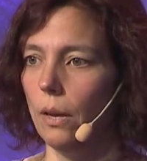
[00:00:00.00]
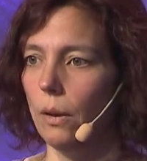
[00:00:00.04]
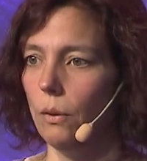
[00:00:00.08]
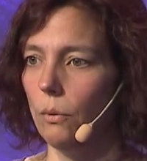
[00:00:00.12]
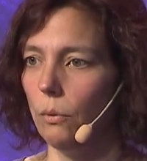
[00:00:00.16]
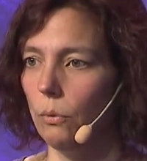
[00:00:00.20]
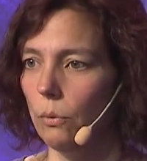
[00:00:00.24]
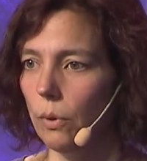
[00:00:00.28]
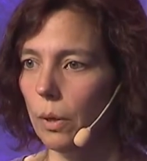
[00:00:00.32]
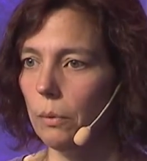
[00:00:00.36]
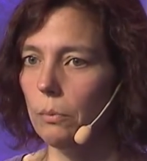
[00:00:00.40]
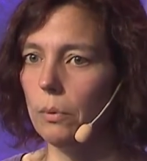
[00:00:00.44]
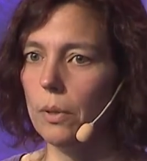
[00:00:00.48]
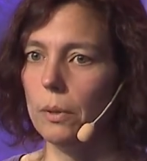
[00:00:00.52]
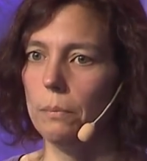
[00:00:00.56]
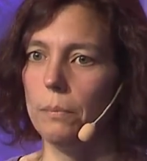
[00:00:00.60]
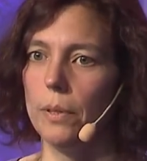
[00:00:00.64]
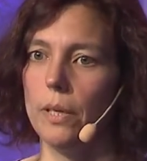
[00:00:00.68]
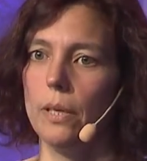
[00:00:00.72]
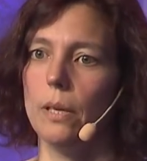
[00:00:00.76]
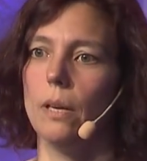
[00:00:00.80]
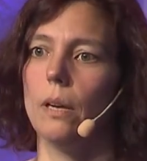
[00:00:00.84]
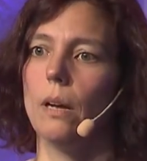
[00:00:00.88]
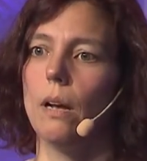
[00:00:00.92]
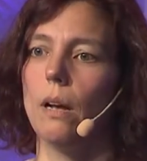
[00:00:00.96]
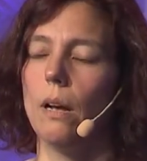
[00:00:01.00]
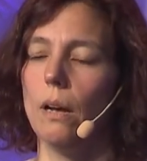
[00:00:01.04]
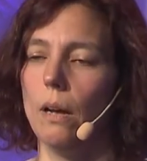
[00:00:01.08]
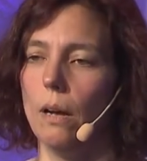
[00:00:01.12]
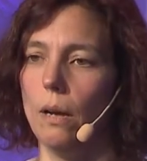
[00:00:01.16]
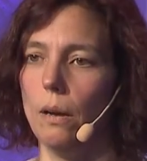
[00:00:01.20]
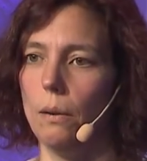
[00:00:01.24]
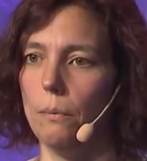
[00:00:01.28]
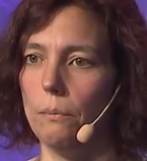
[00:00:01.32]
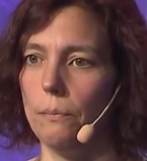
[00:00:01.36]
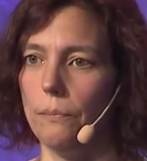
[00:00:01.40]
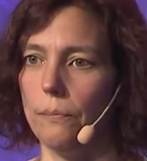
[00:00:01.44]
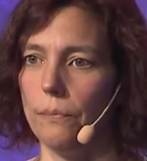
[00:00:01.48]
we will be
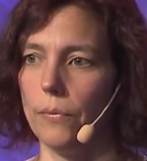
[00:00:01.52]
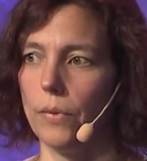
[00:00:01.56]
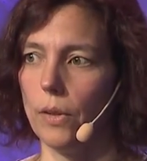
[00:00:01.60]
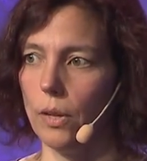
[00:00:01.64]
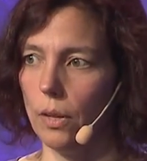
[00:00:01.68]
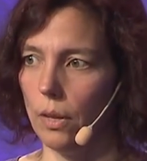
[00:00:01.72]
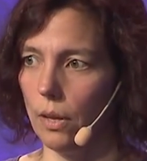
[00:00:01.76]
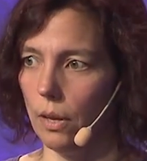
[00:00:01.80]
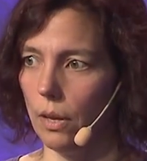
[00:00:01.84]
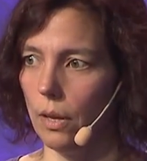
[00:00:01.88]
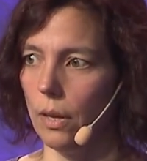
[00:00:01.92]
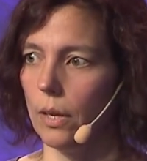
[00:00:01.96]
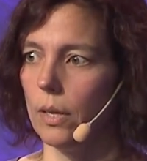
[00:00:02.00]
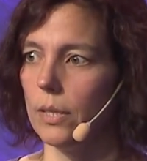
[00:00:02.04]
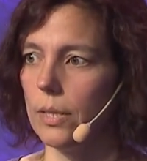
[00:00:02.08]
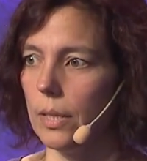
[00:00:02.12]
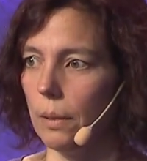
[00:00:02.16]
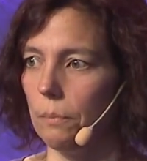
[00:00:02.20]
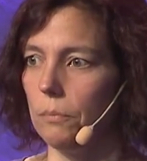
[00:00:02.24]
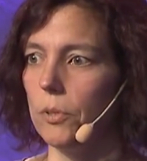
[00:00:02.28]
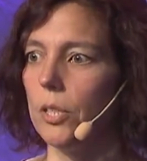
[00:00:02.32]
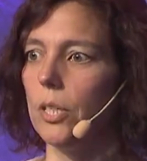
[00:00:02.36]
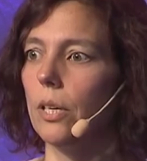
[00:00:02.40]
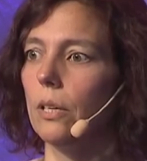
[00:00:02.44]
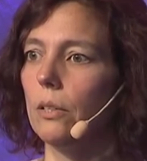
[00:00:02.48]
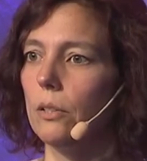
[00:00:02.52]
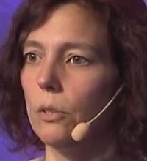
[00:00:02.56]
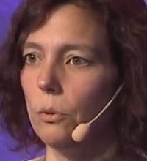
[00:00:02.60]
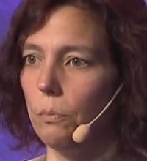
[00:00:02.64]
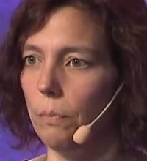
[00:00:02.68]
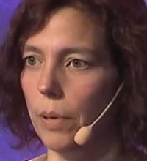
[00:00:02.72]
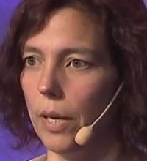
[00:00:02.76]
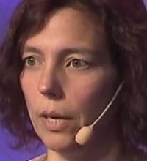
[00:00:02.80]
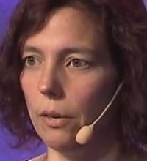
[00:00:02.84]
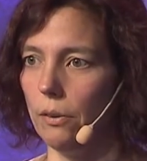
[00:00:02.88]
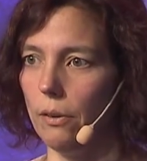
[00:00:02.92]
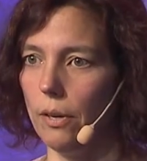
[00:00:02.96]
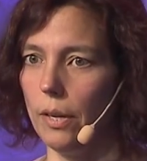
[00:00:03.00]
subject to
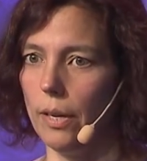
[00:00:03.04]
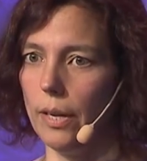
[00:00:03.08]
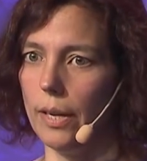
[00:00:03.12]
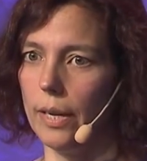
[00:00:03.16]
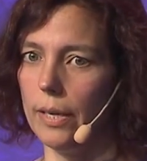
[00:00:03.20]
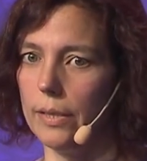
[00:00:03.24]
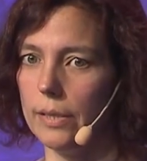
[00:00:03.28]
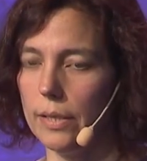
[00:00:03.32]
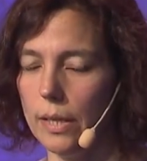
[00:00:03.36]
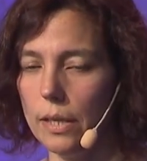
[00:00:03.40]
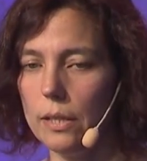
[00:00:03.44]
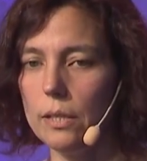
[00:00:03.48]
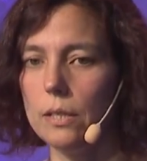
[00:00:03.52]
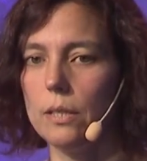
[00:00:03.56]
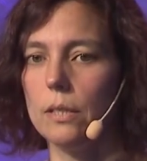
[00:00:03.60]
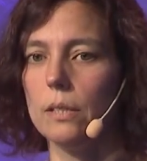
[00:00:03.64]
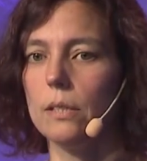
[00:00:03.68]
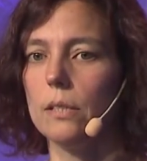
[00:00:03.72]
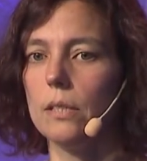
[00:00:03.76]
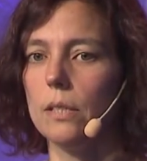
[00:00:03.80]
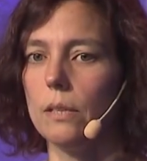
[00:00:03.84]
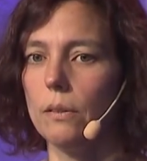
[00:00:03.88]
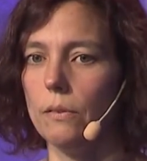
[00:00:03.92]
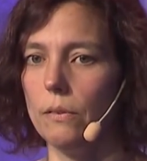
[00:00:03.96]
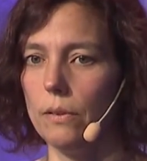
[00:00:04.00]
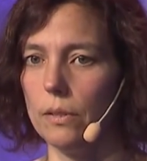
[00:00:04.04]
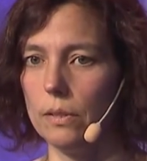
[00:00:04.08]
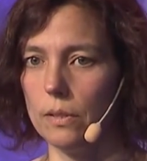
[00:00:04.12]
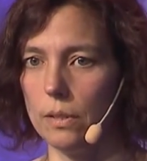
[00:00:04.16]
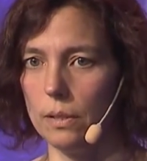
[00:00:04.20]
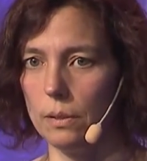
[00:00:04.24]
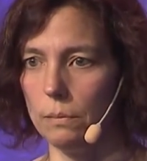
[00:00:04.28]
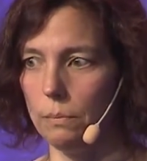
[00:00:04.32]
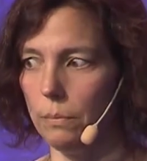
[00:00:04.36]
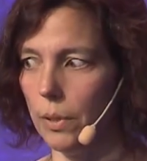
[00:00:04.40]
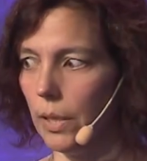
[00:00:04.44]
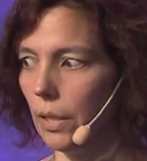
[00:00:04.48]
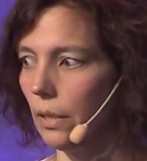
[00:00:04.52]
parallelization, so this is a
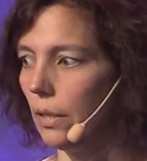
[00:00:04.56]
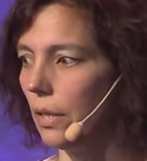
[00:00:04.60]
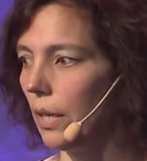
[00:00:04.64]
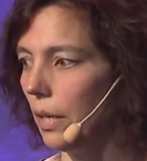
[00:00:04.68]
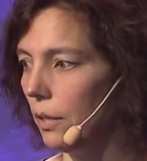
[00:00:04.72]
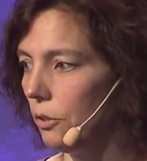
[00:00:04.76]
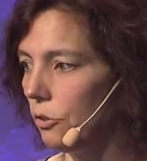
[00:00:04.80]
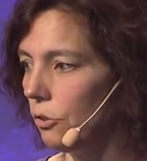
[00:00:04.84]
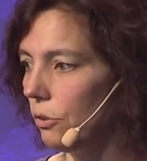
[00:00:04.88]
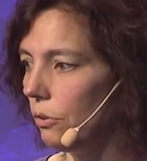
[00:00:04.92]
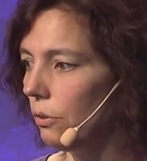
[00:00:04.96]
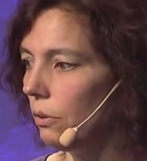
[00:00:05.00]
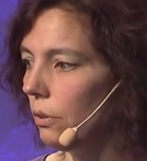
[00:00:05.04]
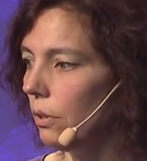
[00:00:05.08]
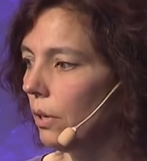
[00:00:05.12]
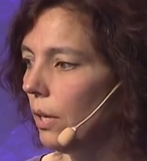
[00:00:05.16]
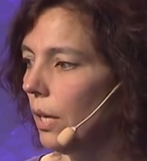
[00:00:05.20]
big danger.